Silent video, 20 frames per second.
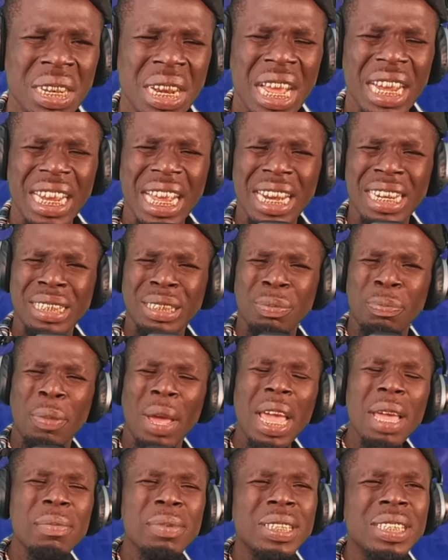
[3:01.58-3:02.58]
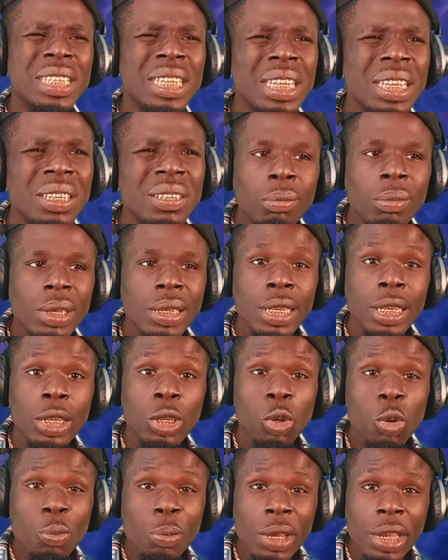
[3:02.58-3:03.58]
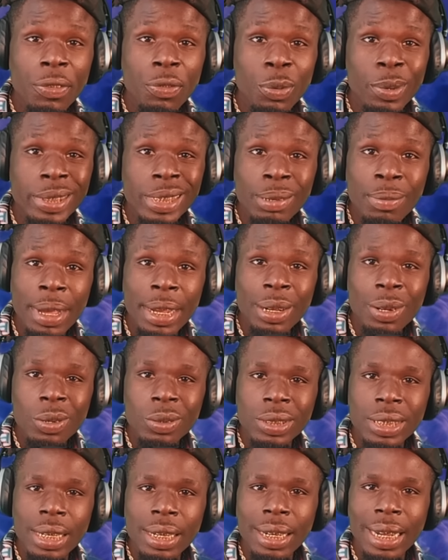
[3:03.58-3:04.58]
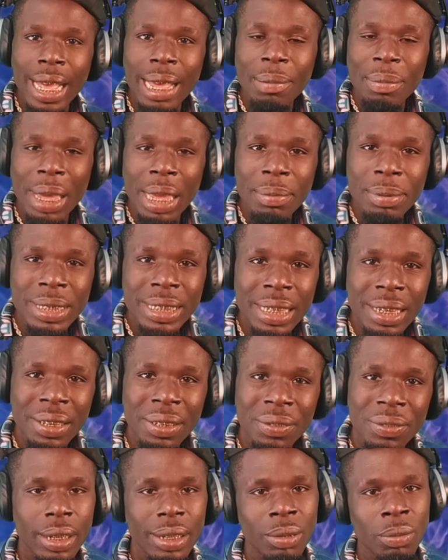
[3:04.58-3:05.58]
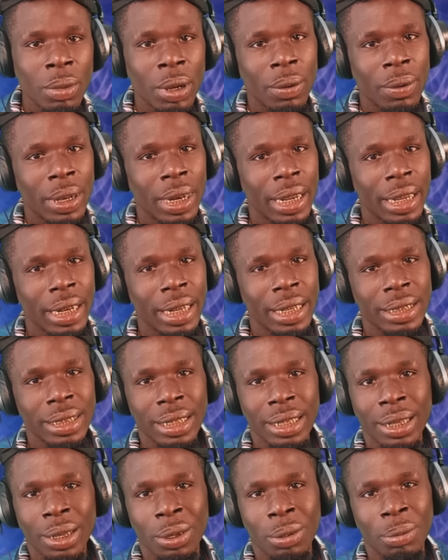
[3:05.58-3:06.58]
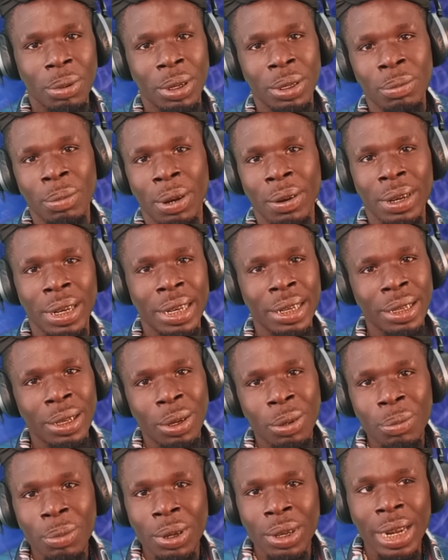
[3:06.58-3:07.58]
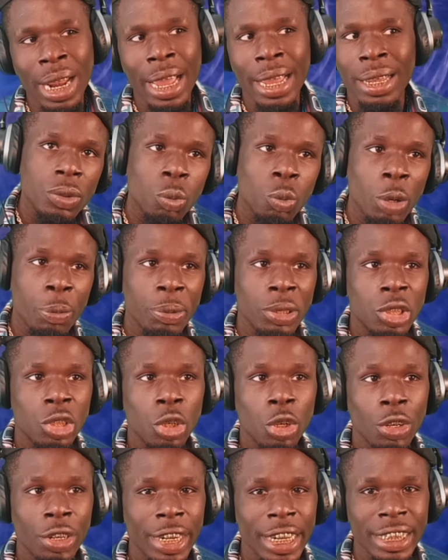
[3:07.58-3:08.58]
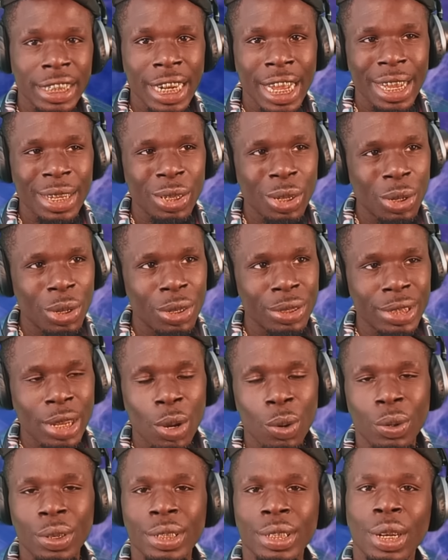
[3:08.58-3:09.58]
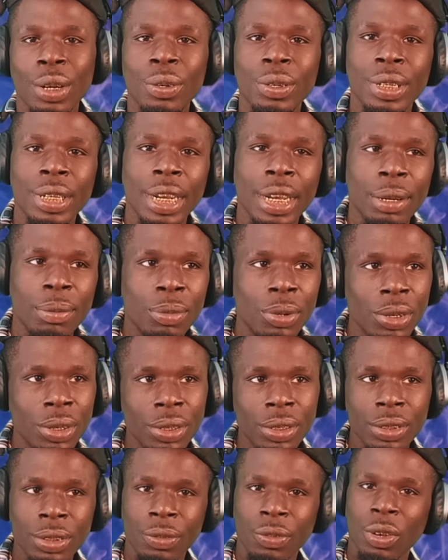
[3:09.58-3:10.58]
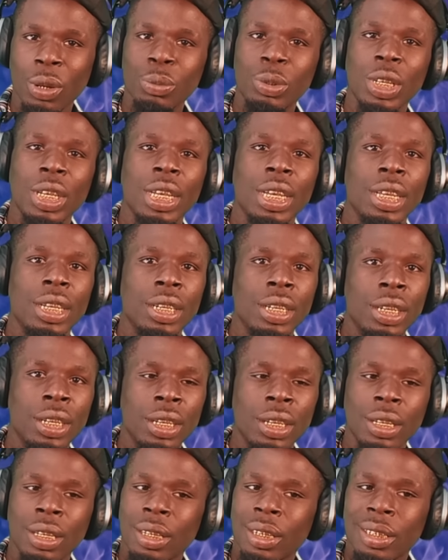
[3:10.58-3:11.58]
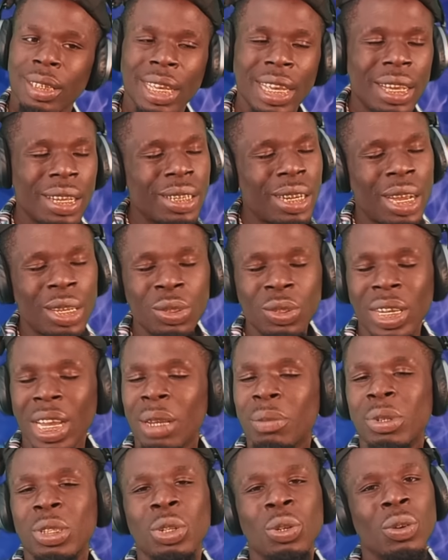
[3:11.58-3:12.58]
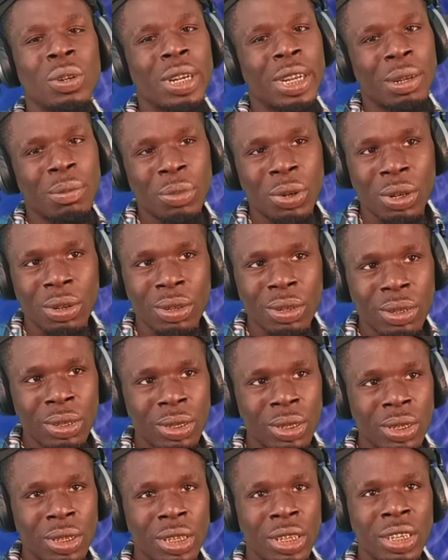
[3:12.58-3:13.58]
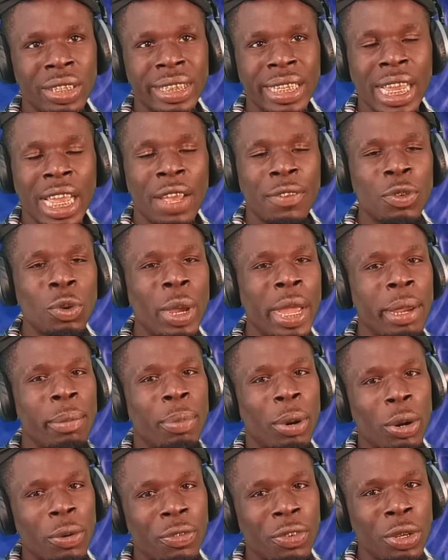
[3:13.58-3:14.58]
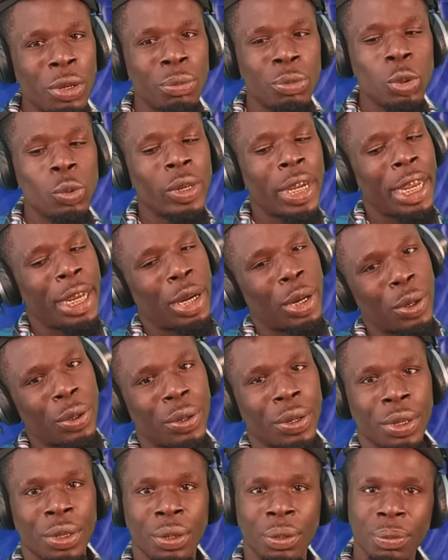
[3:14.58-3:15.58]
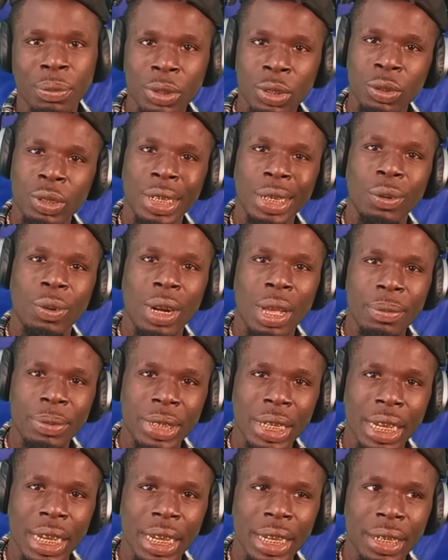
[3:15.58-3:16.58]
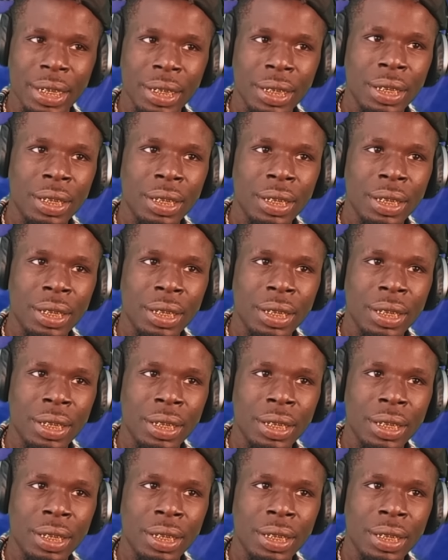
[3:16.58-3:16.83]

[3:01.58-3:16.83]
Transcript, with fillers: I got his baby teeth. My nigga, you beefing with somebody who still got baby teeth? You might well let that shit go, bro. You might well let it go, bro. Like whipping children that's not yours, I don't condone that, bro. You feel what I'm saying? Yeah, no, nah, you can't be doing that, bro. You know what I'm saying? If you ain't birth him, you can't hurt him. You dig what I'm saying?